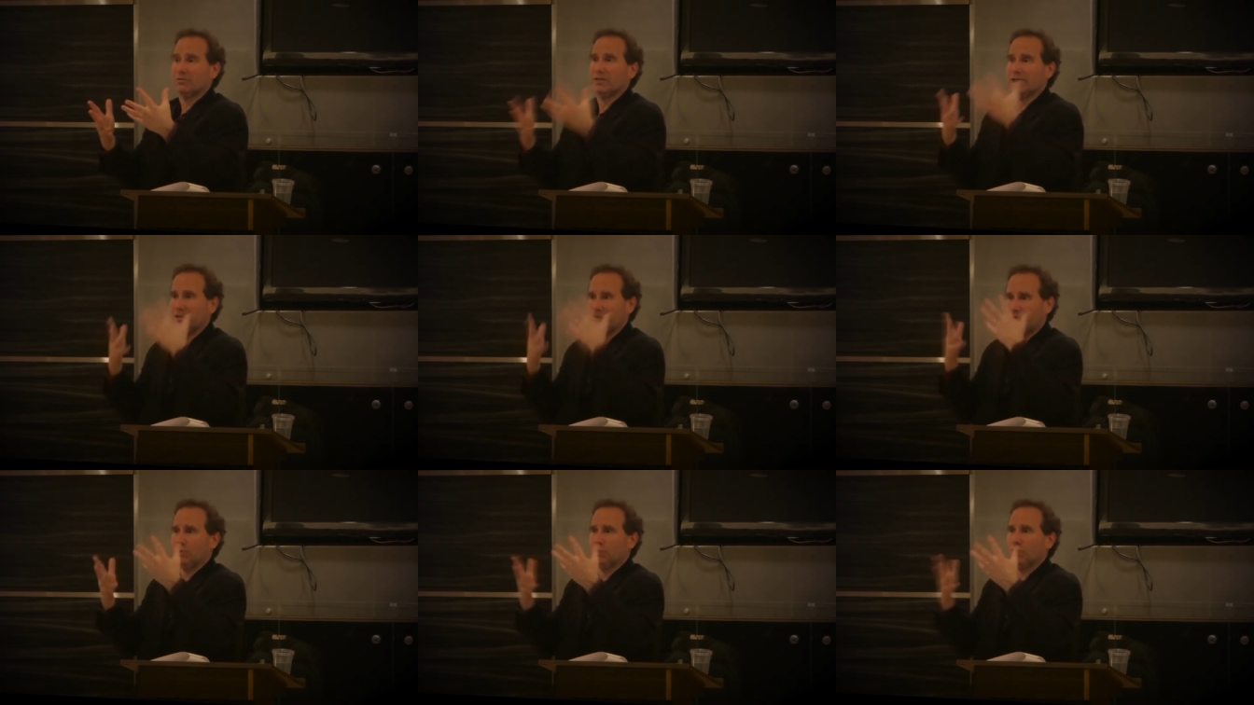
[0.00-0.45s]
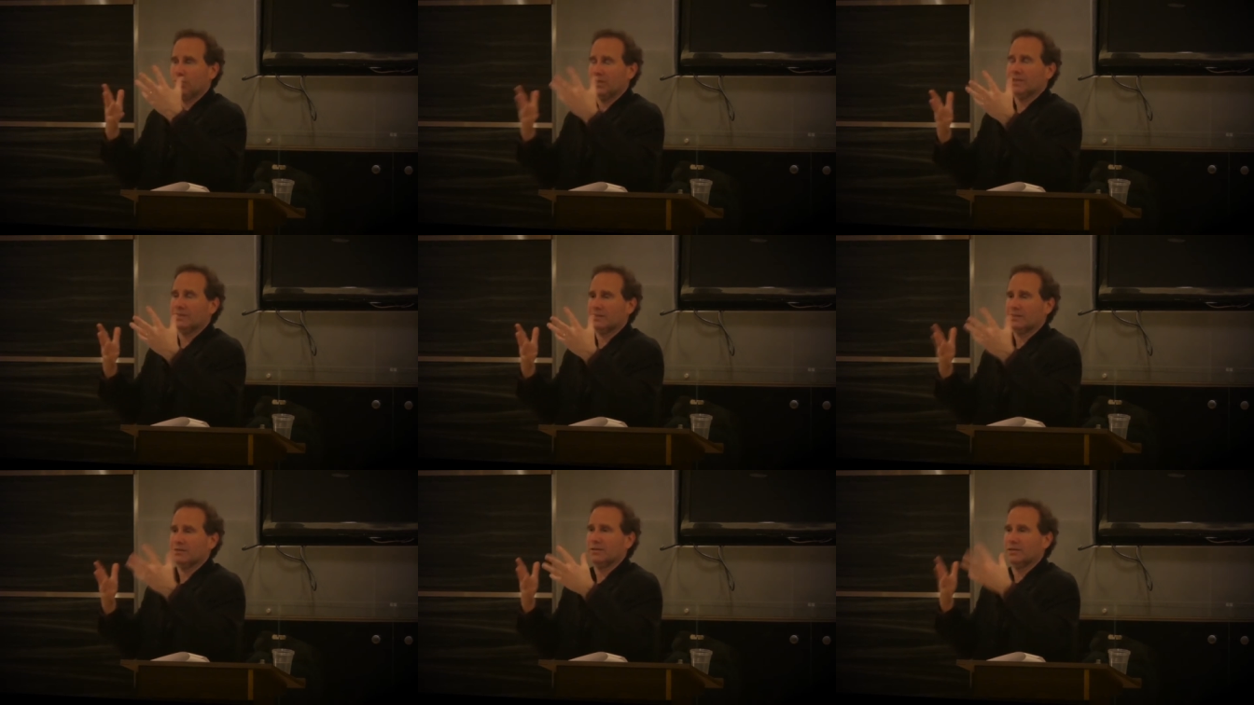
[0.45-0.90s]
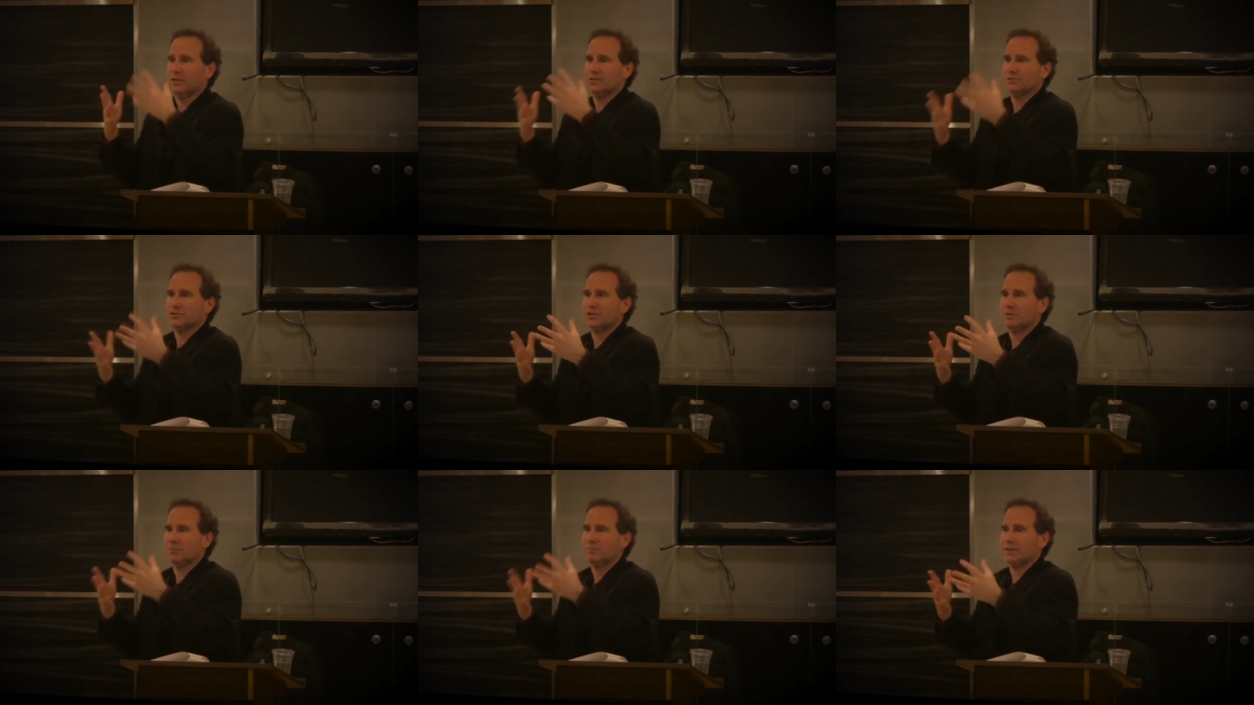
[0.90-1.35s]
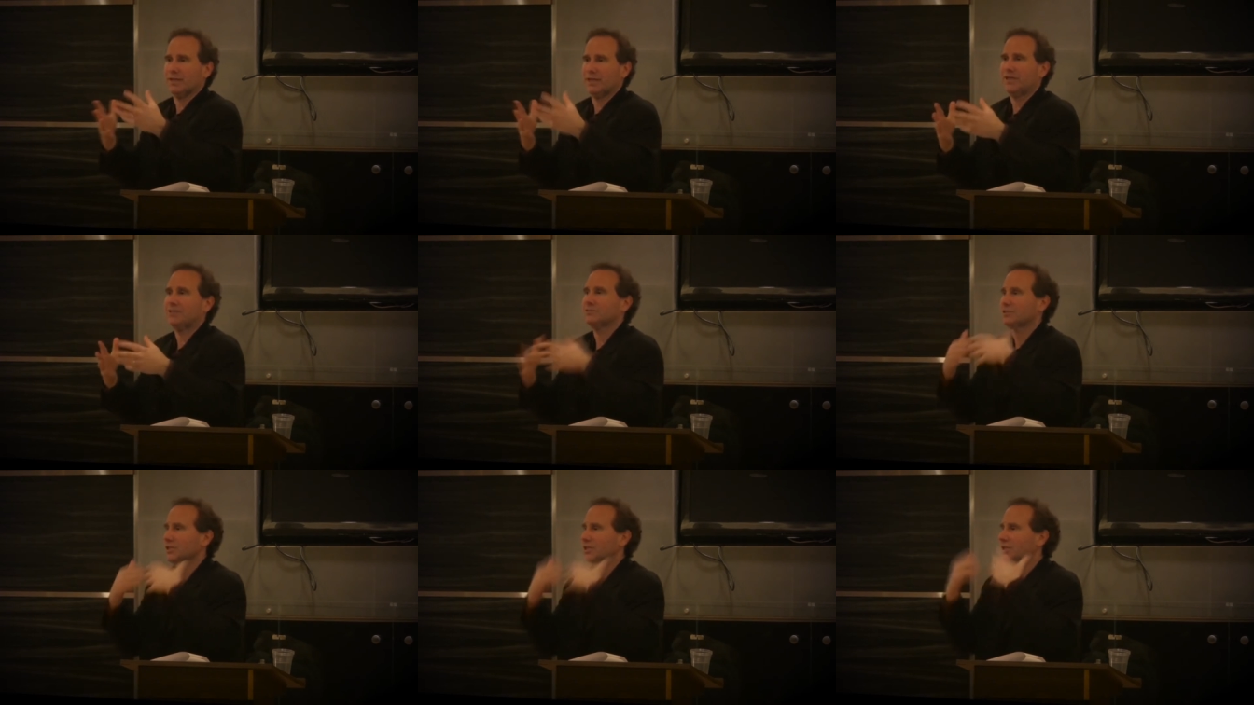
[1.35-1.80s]
Like, if you think there's something
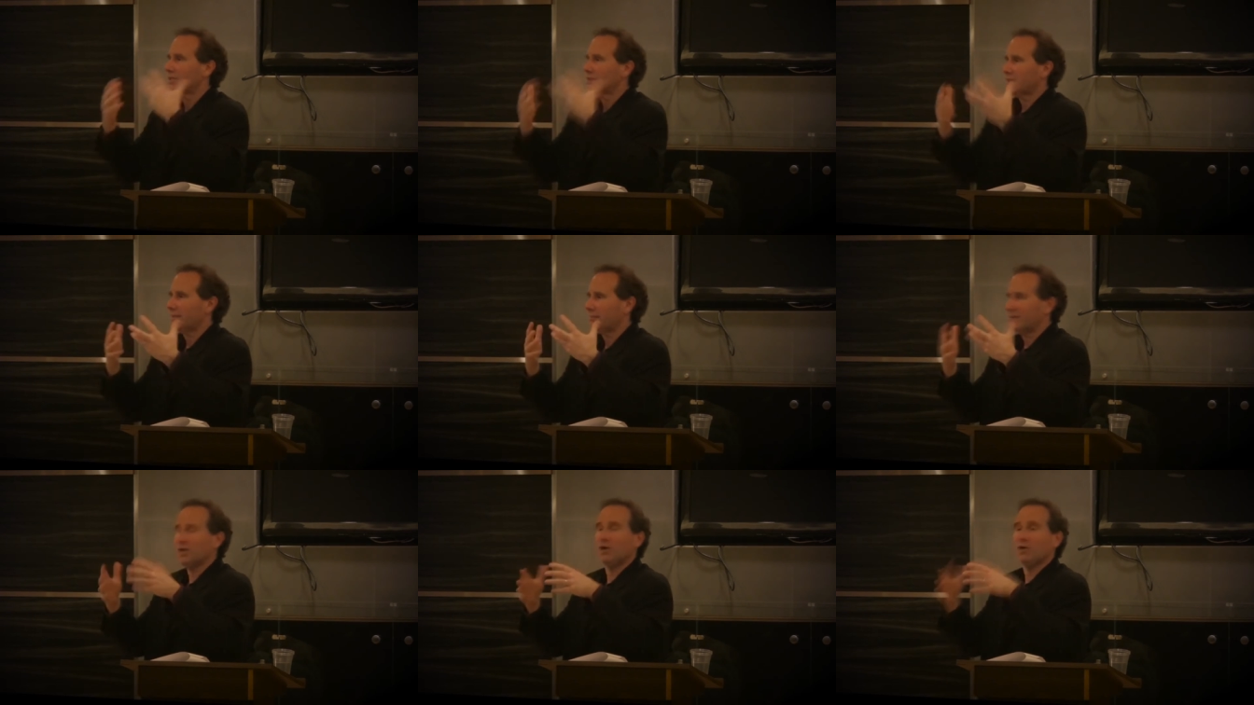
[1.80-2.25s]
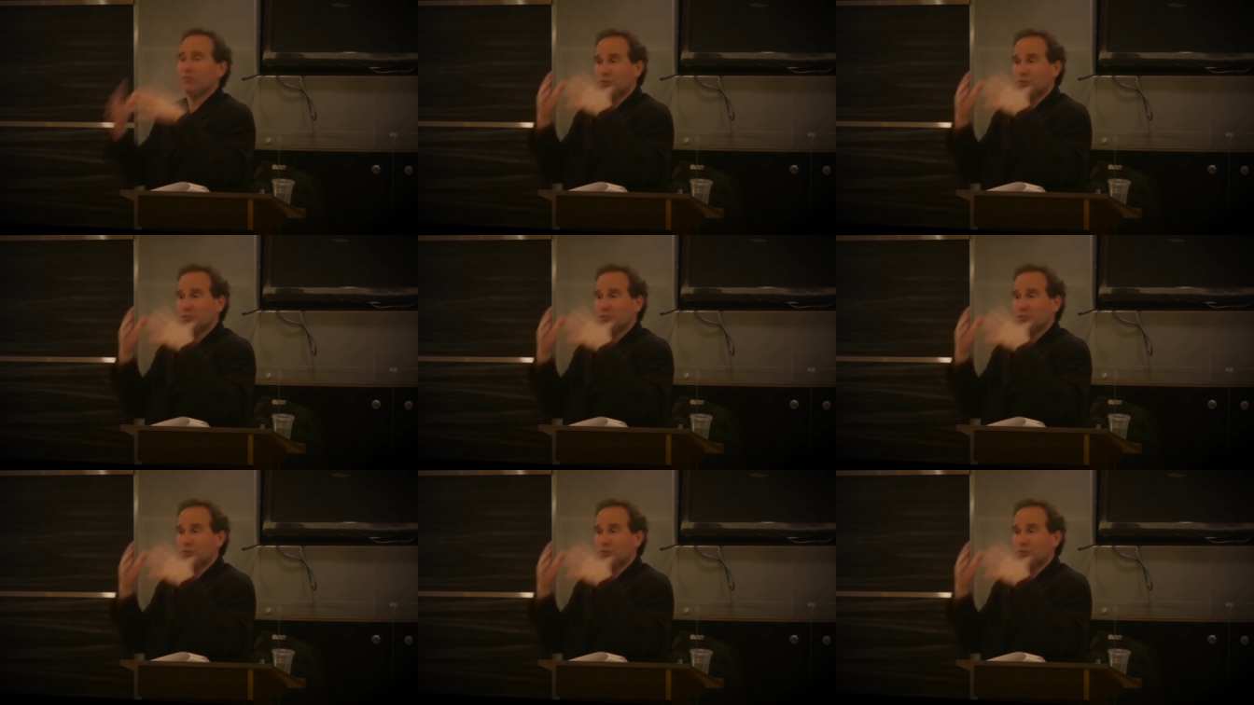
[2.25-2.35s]
else, let me know.